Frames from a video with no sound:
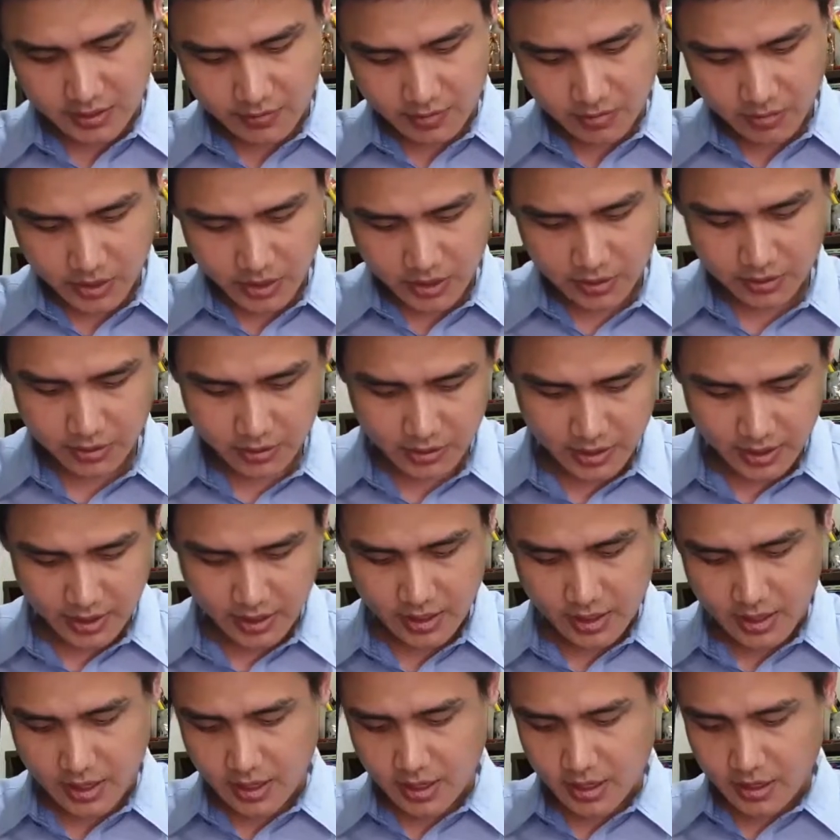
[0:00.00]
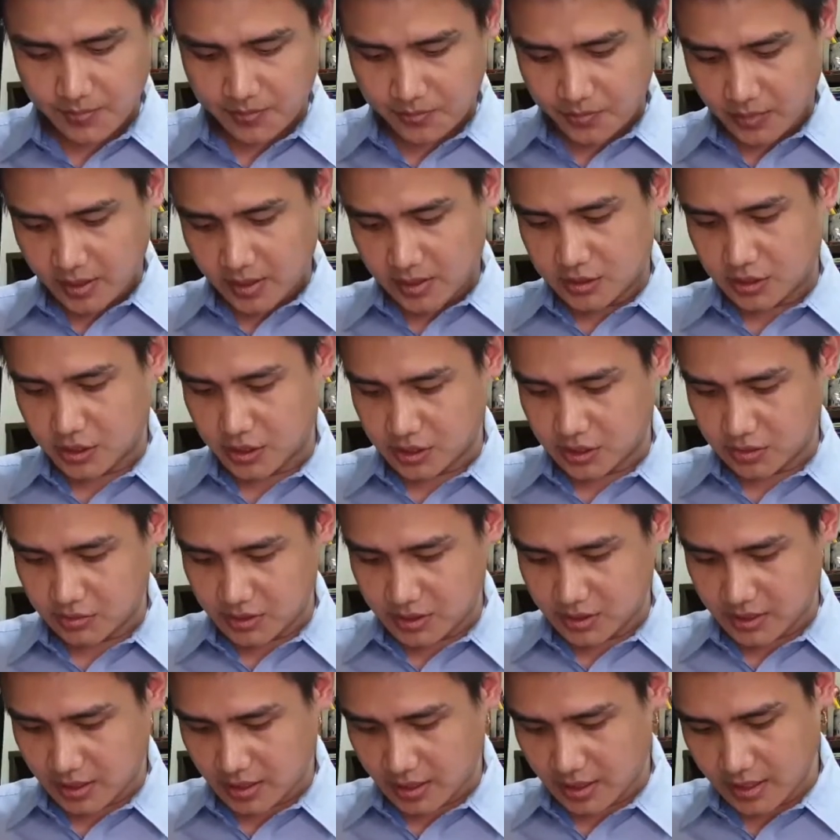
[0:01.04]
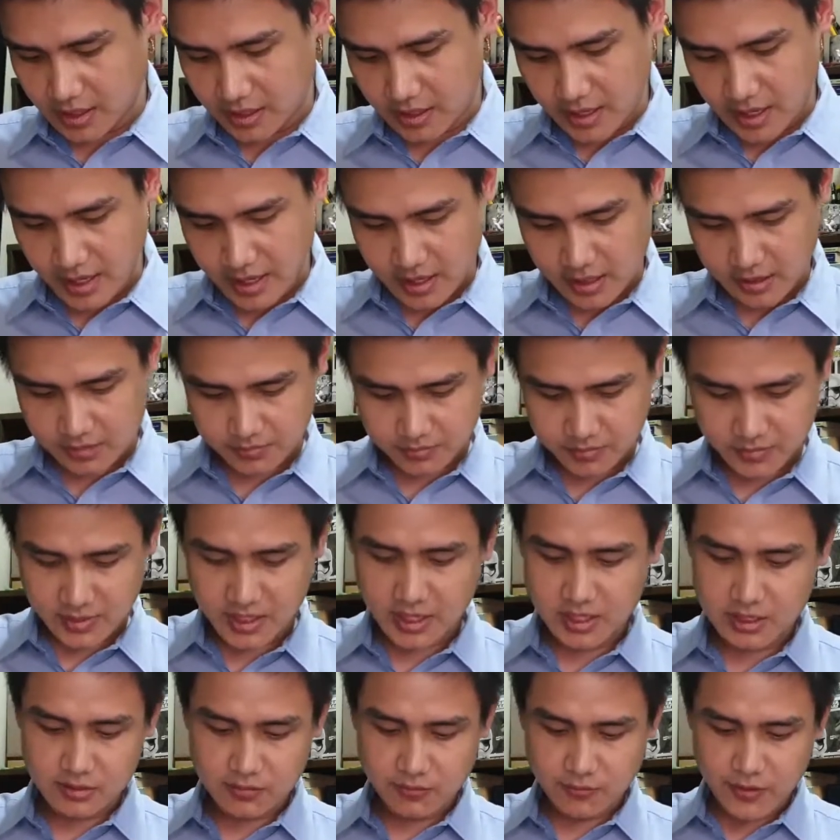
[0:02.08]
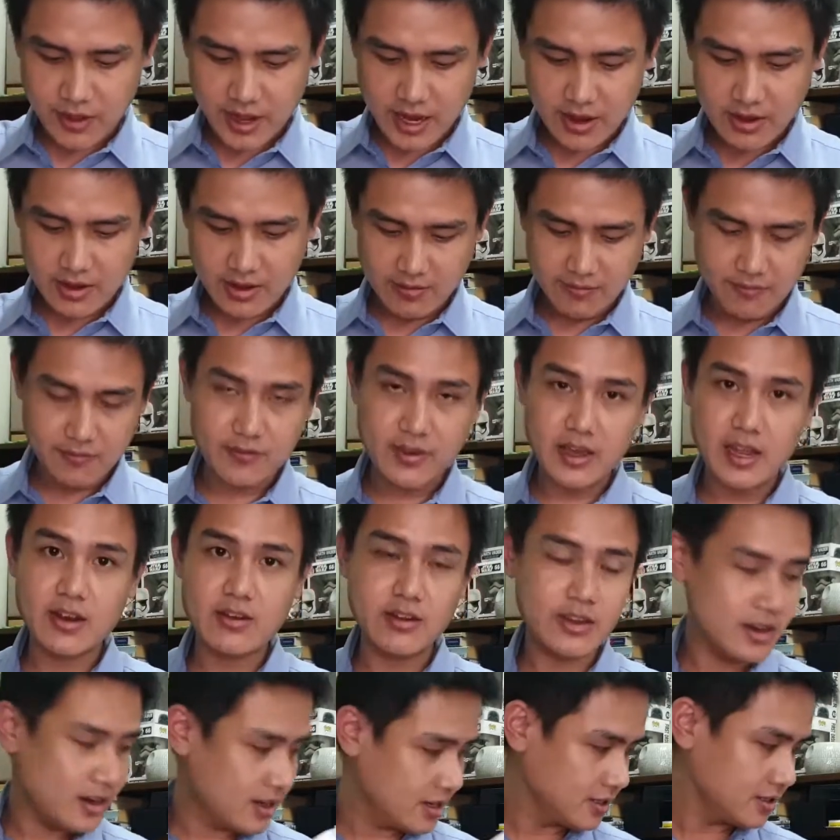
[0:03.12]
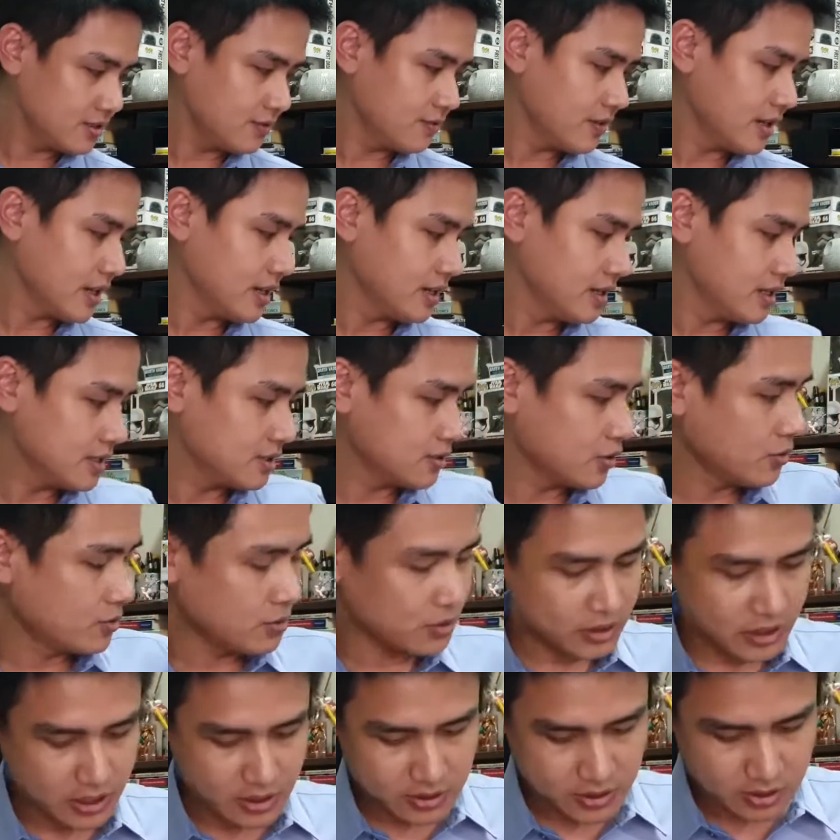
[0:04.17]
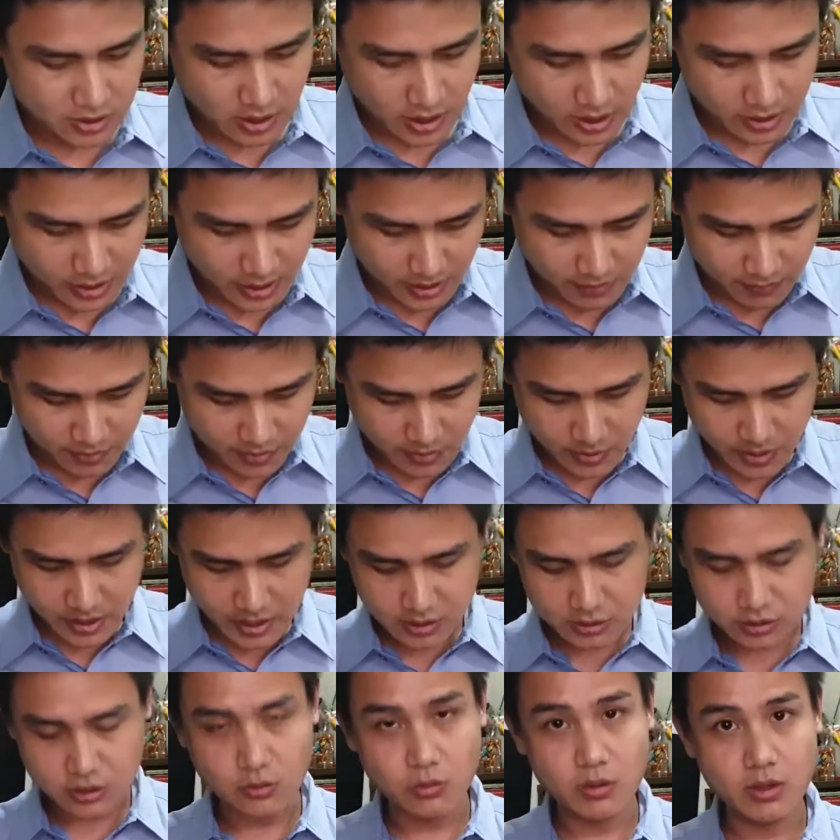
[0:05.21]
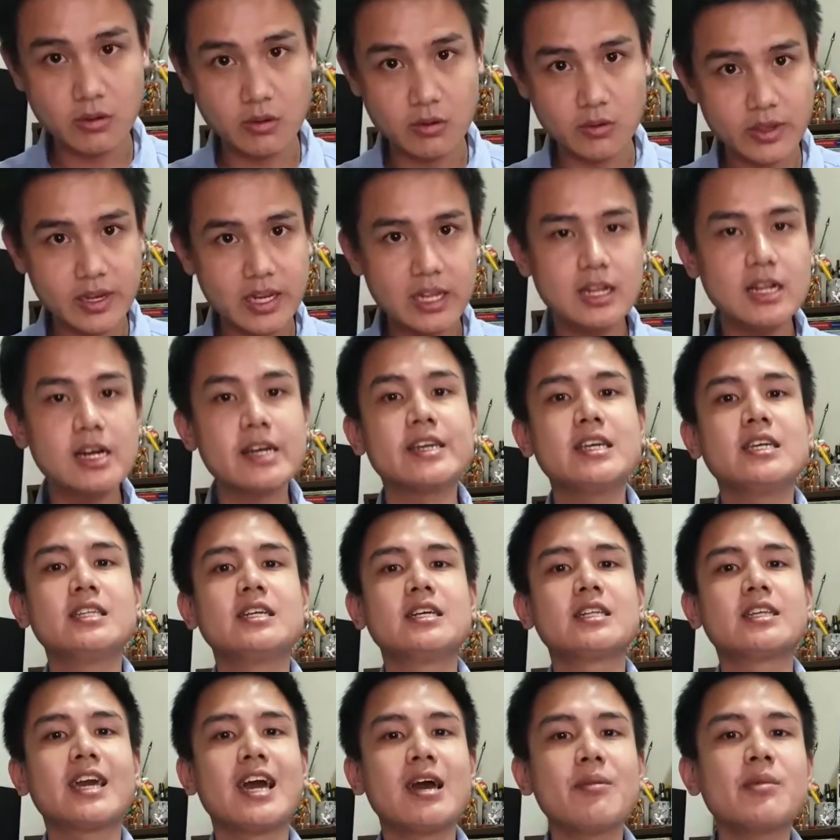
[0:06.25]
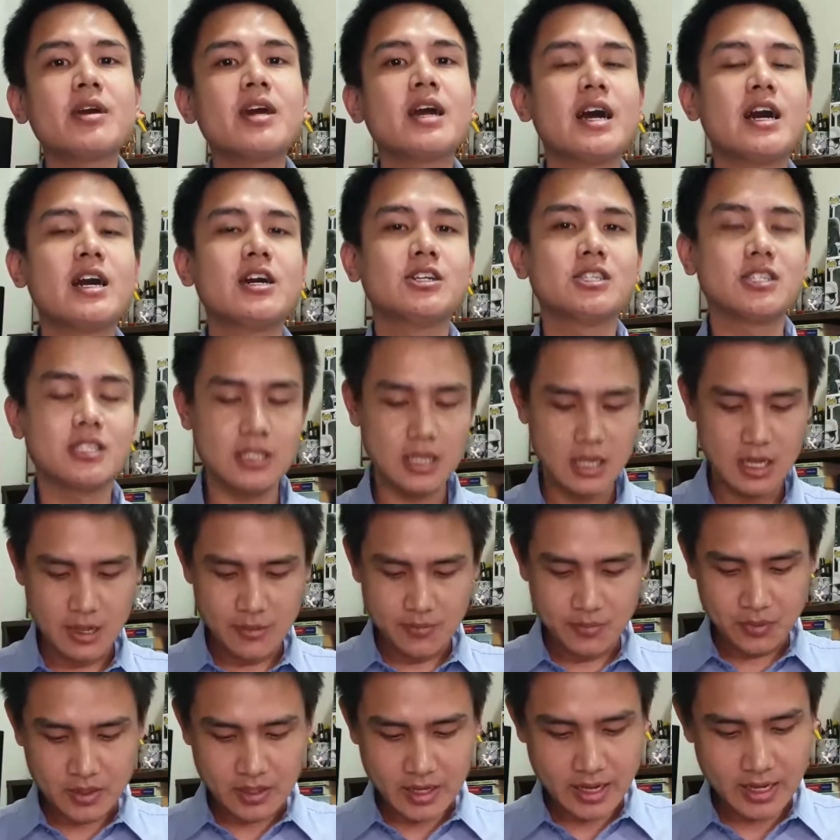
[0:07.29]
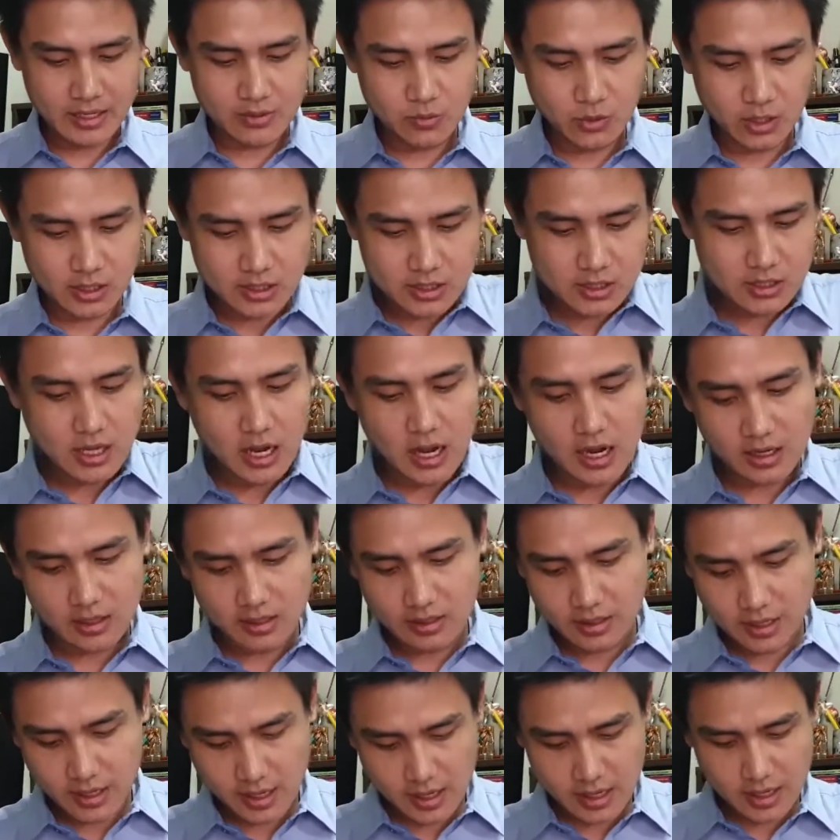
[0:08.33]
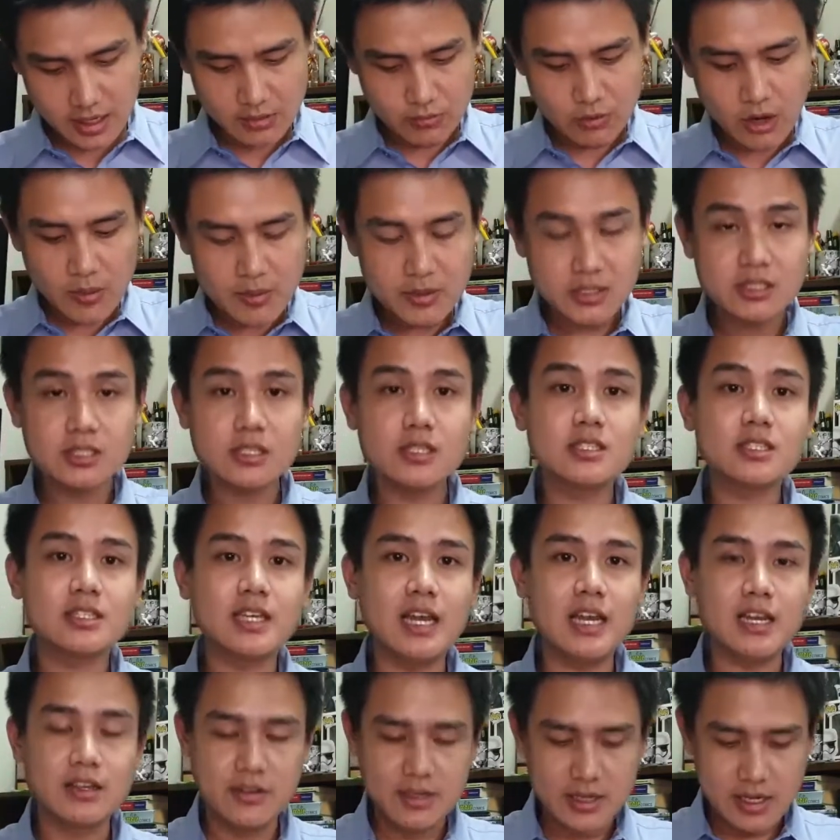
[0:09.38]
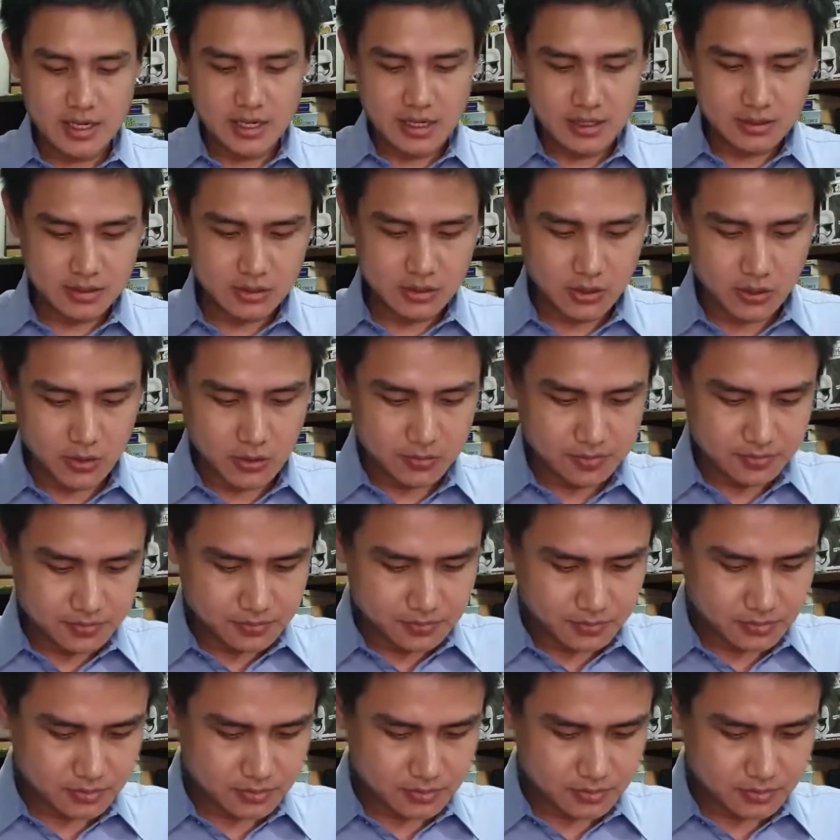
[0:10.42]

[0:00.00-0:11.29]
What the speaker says: Mark III just recently, and it's very hard to find. It's almost out of stock everywhere. So we were really lucky that Camera House had one stock in Robinson's Galleria. So